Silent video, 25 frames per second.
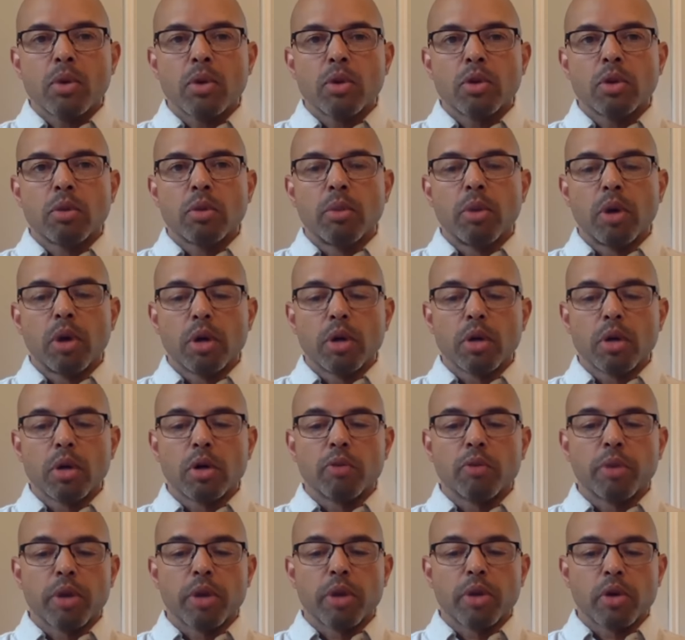the murder
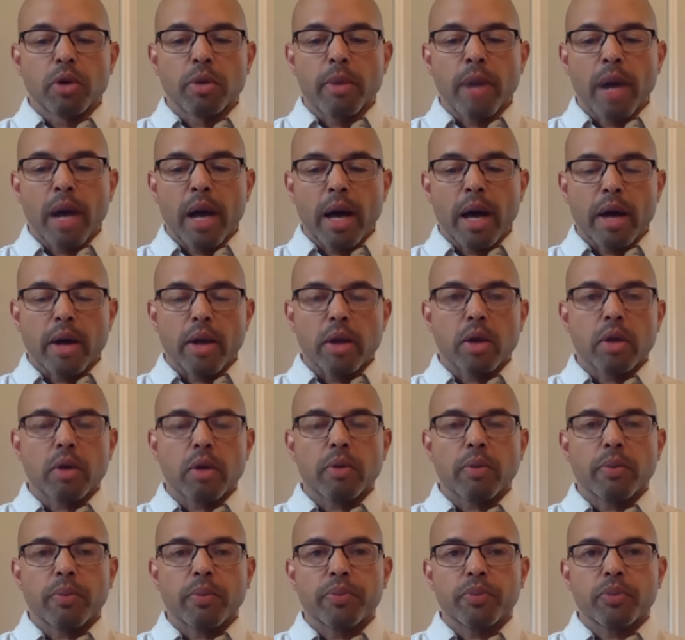of Brother Ahmad,
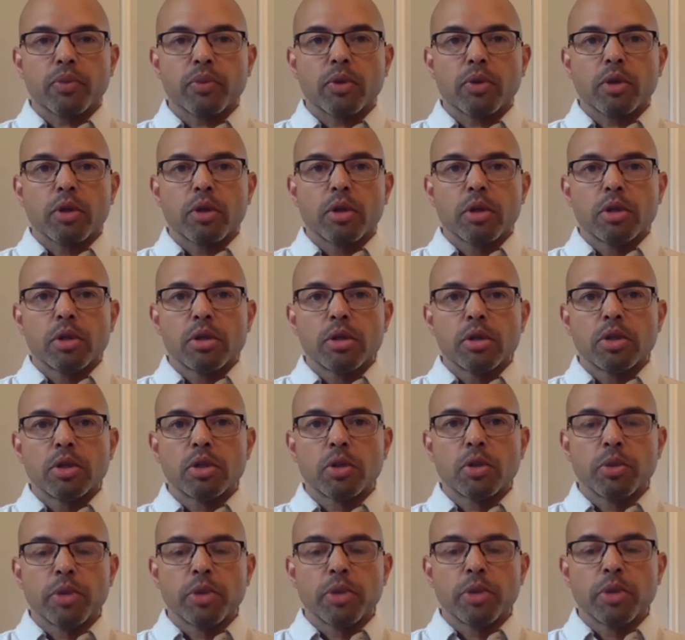Sister
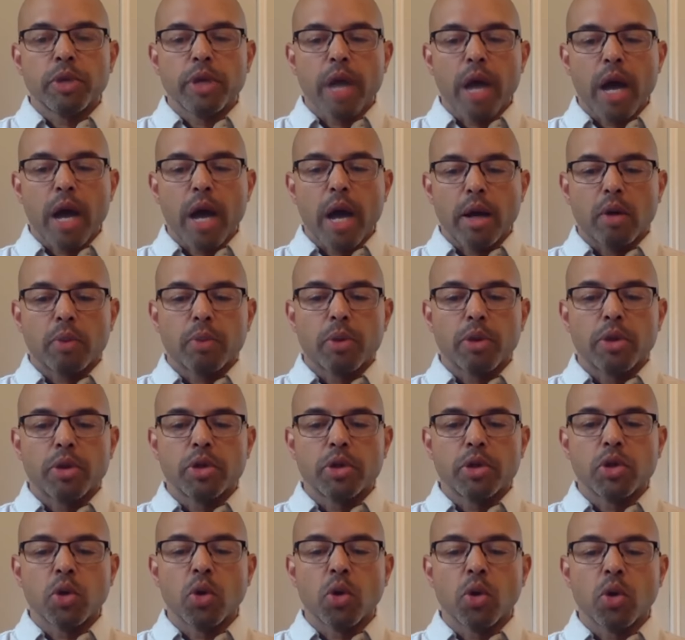Brianna,
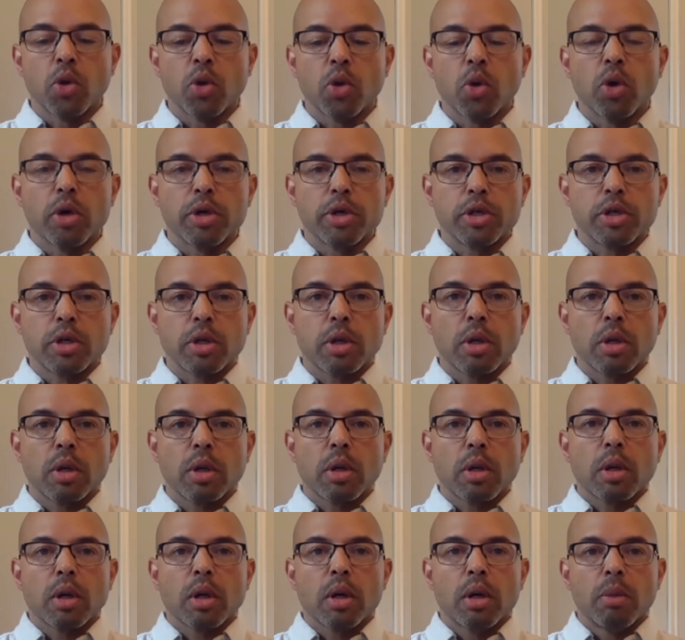Brother George,
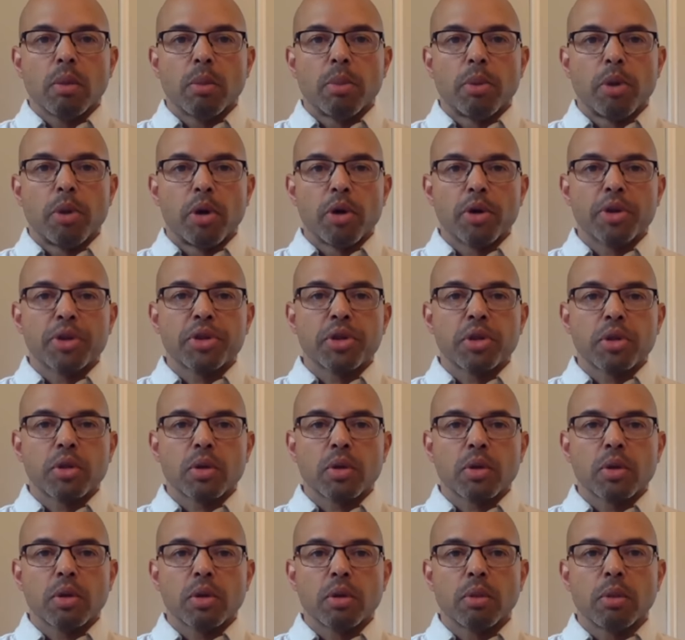birthed
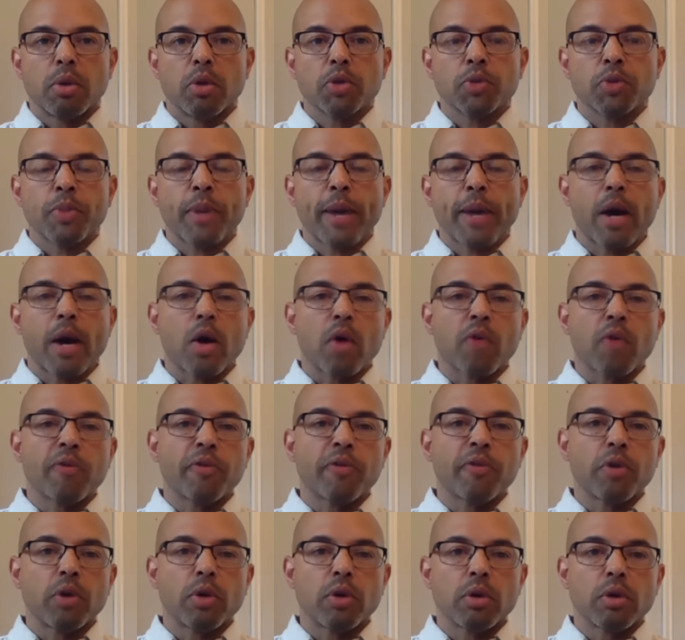the most
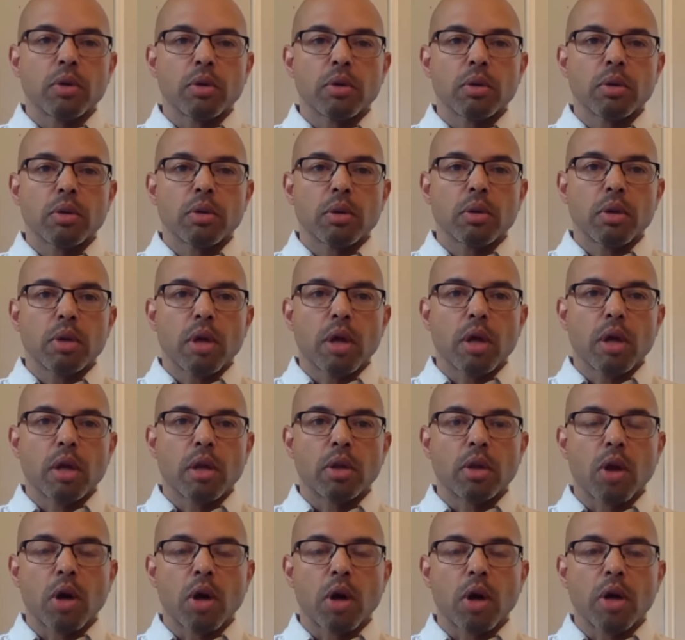powerful and
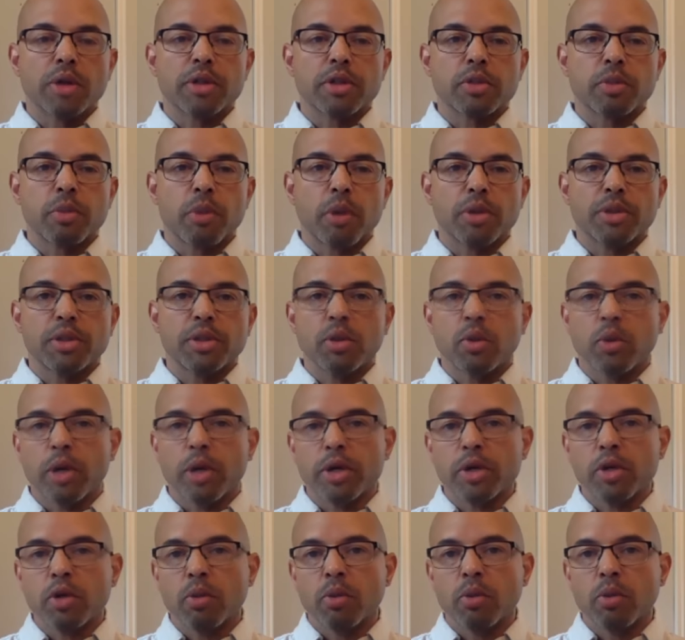largest
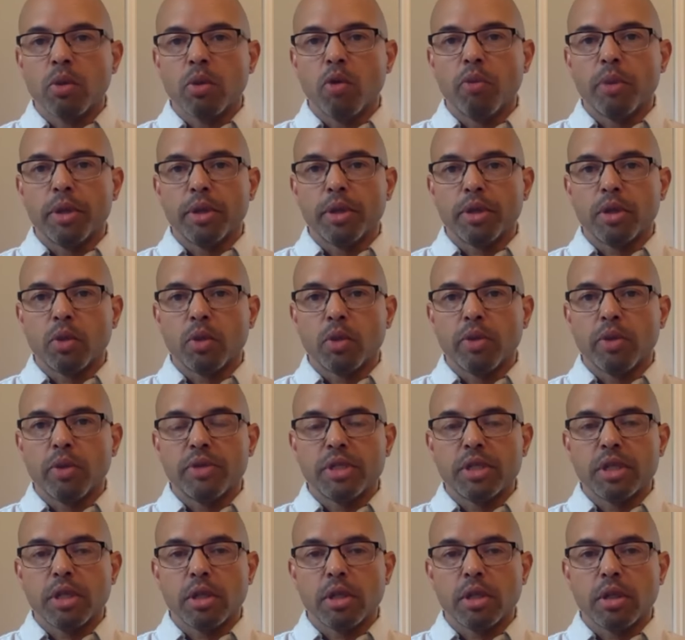multiracial movement that we've
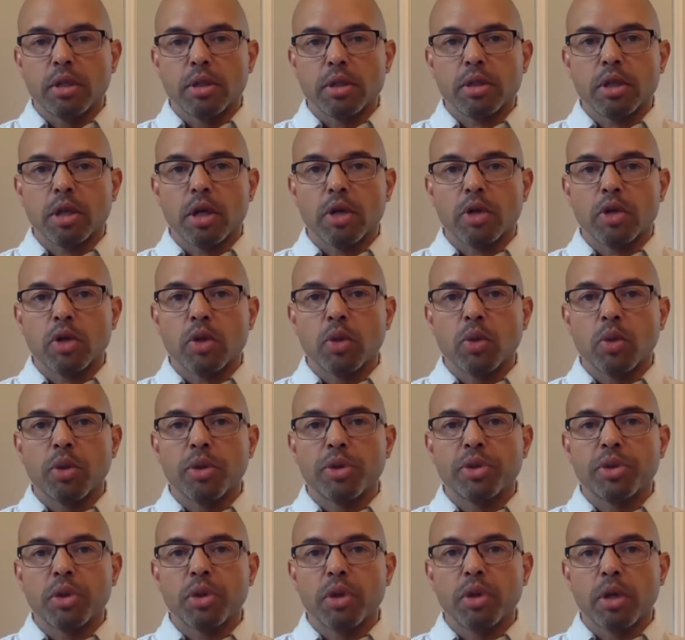seen in this country,
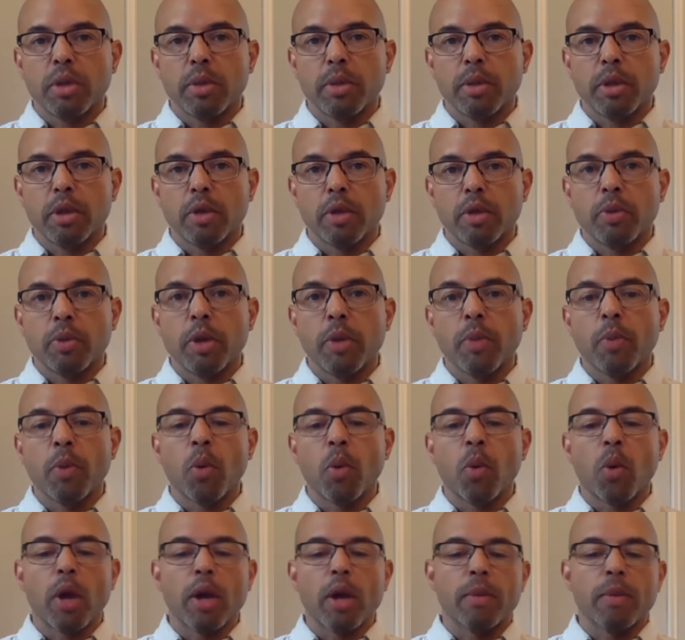with 30 million people,
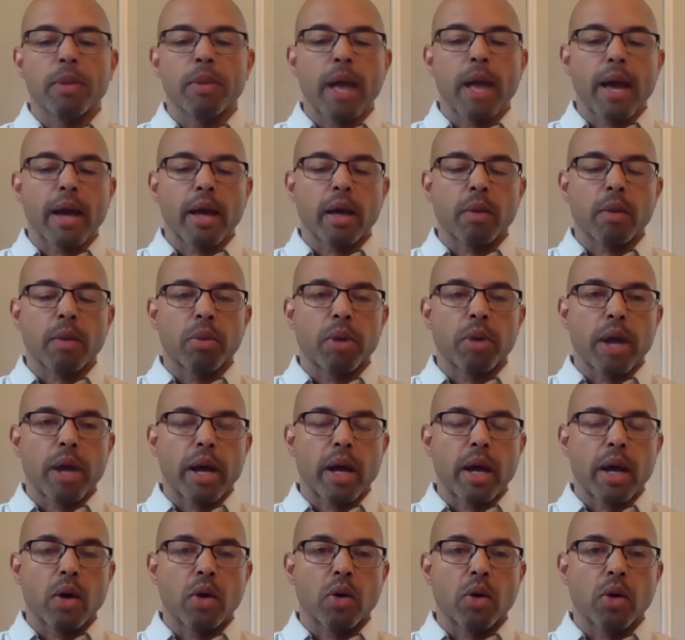white, Black, and
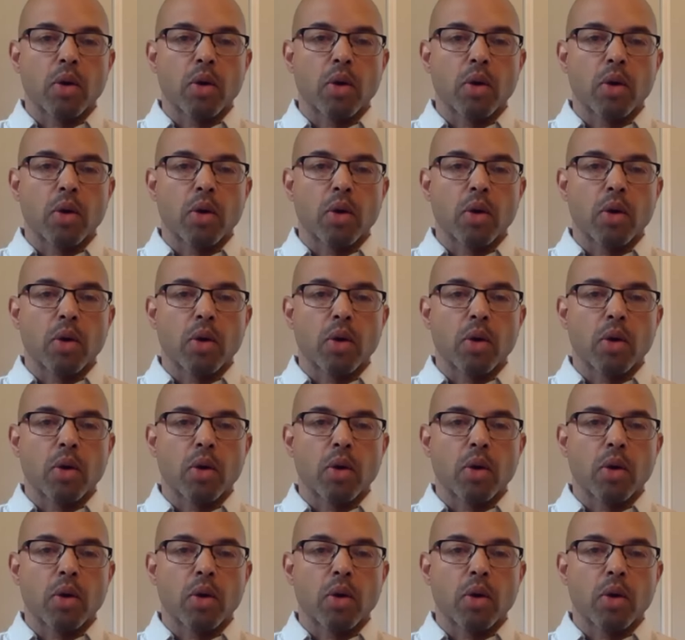brown,